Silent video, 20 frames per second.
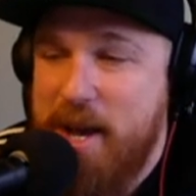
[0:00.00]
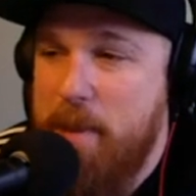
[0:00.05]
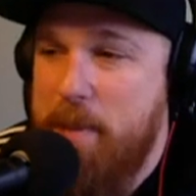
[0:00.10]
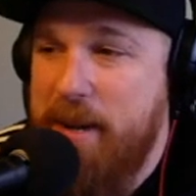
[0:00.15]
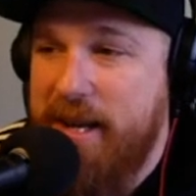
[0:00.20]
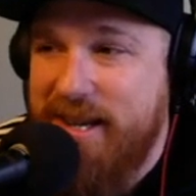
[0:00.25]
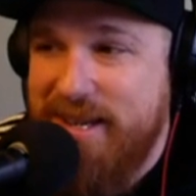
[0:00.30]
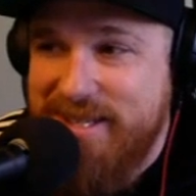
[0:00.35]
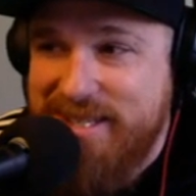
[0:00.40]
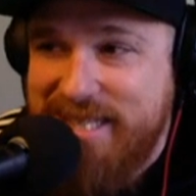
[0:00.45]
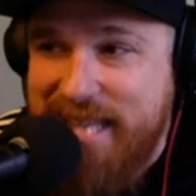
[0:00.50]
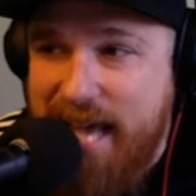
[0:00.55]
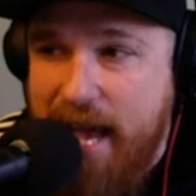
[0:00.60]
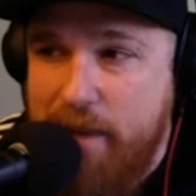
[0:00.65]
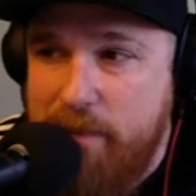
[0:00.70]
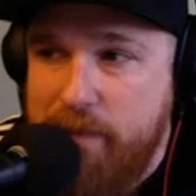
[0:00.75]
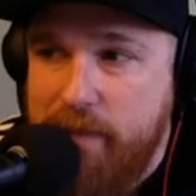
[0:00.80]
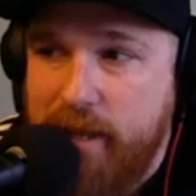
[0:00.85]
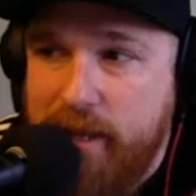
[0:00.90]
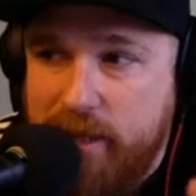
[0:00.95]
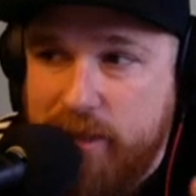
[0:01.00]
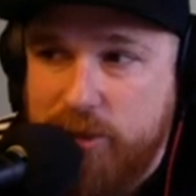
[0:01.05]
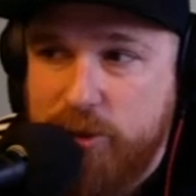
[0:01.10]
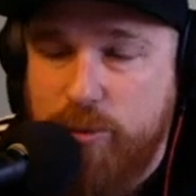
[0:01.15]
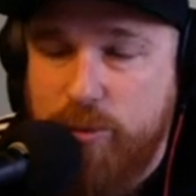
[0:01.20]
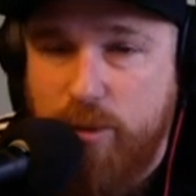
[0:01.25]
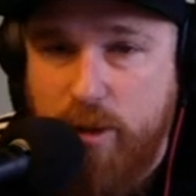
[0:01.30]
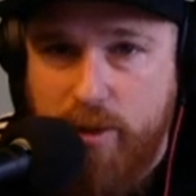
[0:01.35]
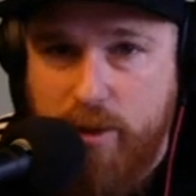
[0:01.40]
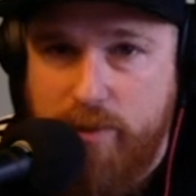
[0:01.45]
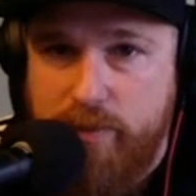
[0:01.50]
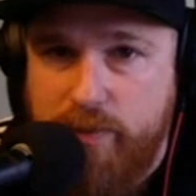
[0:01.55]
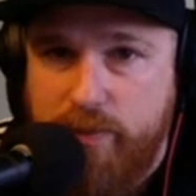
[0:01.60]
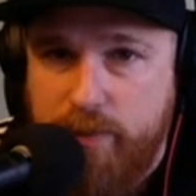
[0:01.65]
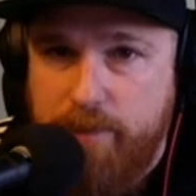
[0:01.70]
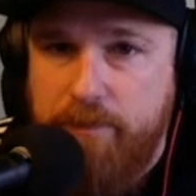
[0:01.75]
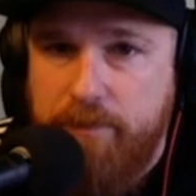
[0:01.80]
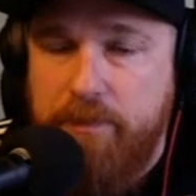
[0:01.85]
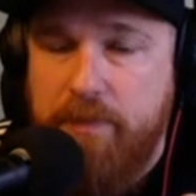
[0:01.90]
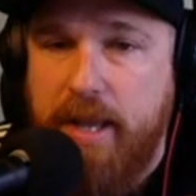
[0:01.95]
Because that Villains Grove,
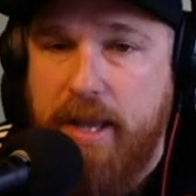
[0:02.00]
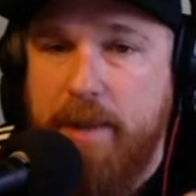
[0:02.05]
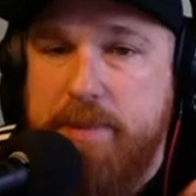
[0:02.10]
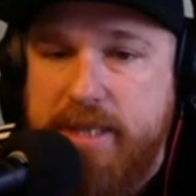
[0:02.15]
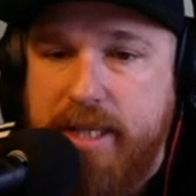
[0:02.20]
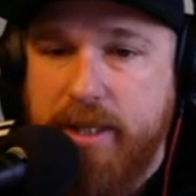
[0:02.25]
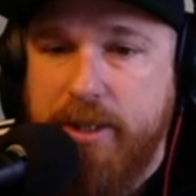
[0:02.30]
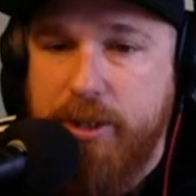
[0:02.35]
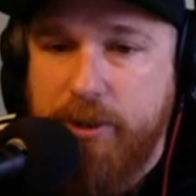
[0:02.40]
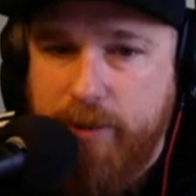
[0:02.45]
I'm telling you